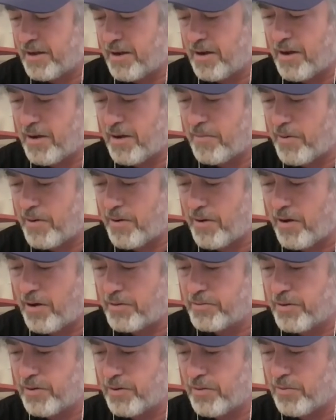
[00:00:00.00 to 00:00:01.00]
Um,
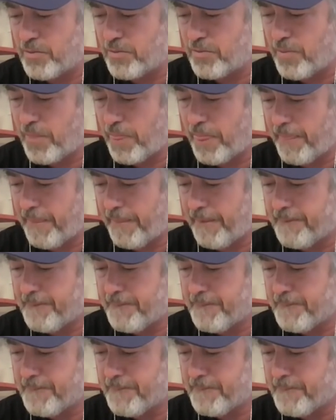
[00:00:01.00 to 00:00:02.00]
also,
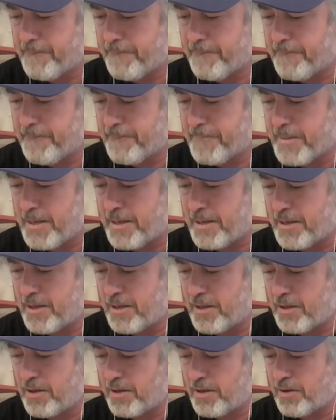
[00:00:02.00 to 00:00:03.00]

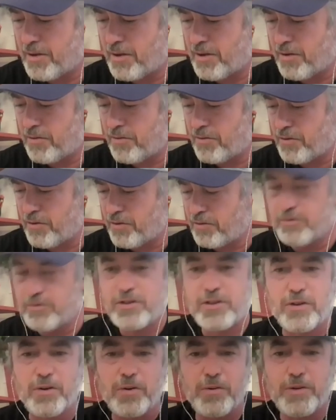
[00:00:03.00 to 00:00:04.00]
you, you
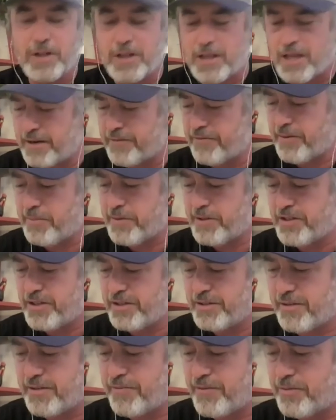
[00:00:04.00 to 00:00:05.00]
showed a lot of
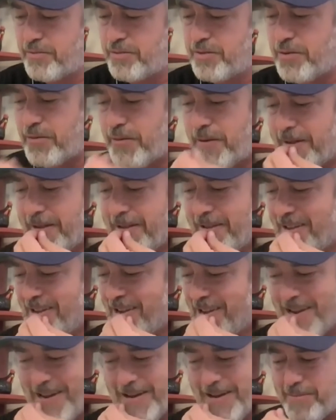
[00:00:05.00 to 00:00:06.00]
images of you doing
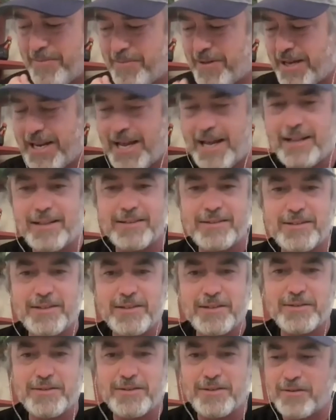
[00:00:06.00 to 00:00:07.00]
um,
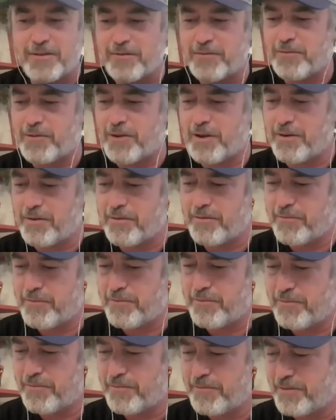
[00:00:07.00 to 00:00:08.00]
analysis of, of
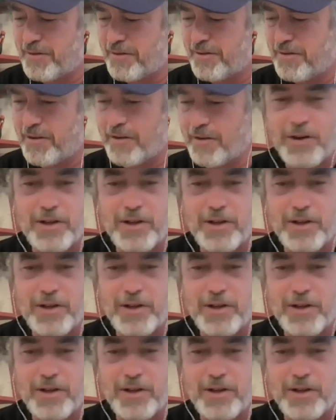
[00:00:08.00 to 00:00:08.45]
of